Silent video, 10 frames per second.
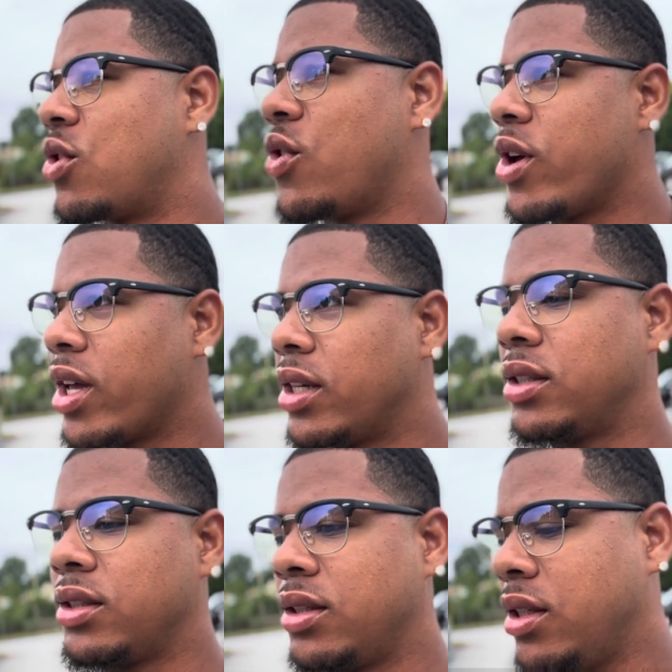quick
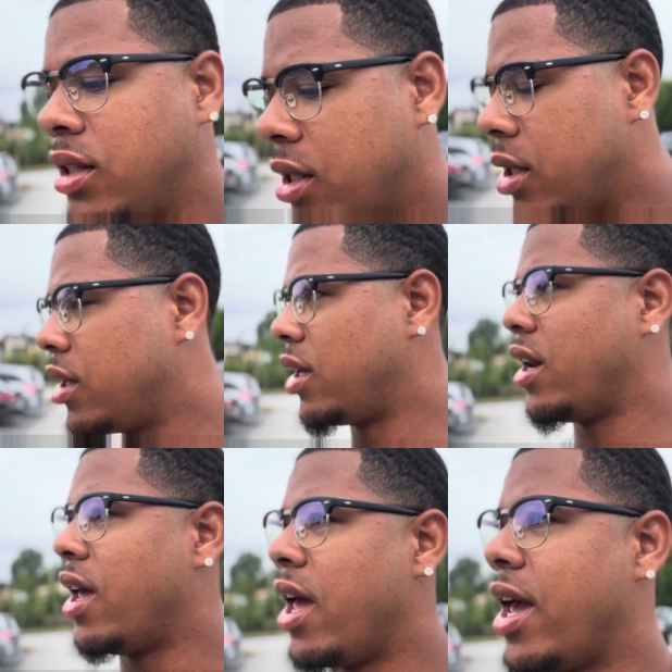and
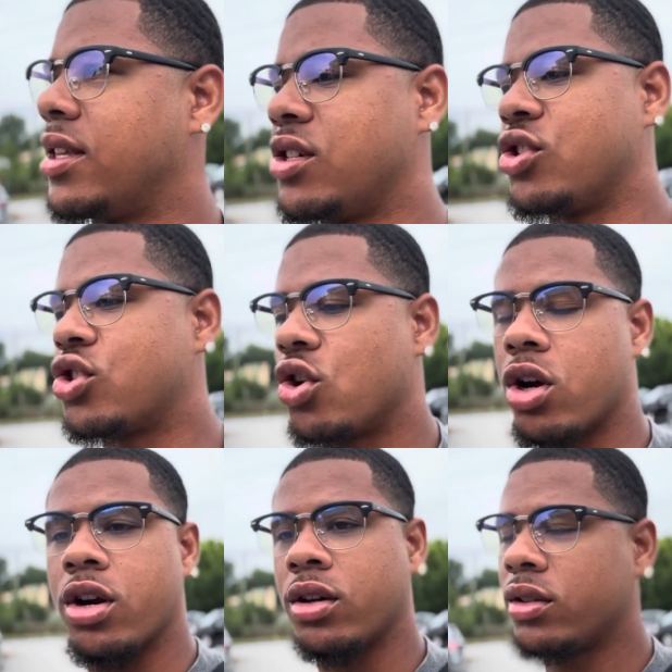then head to the
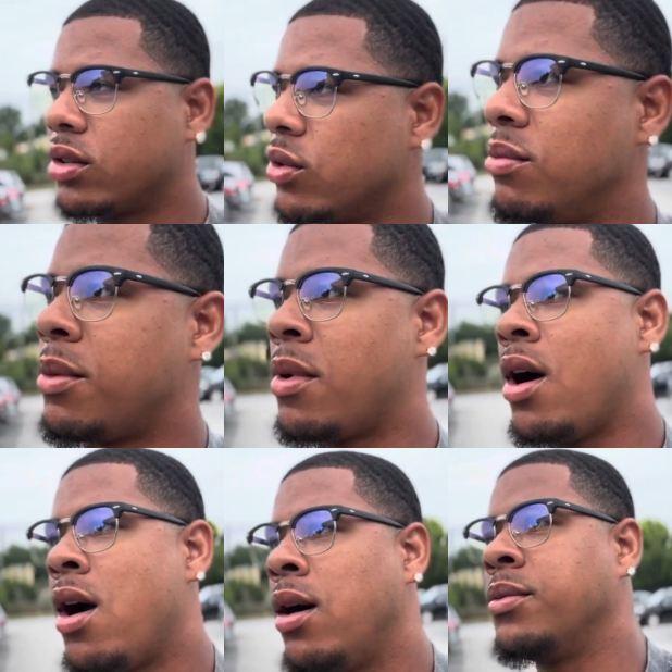store with my
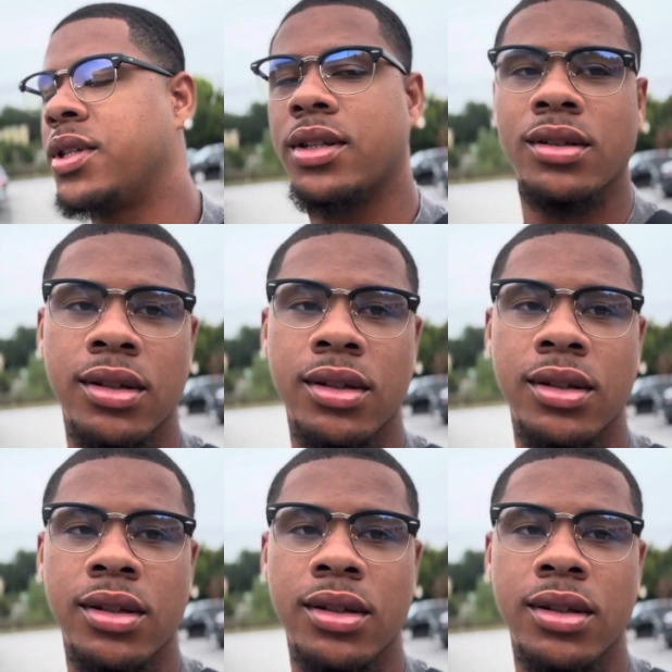mom's.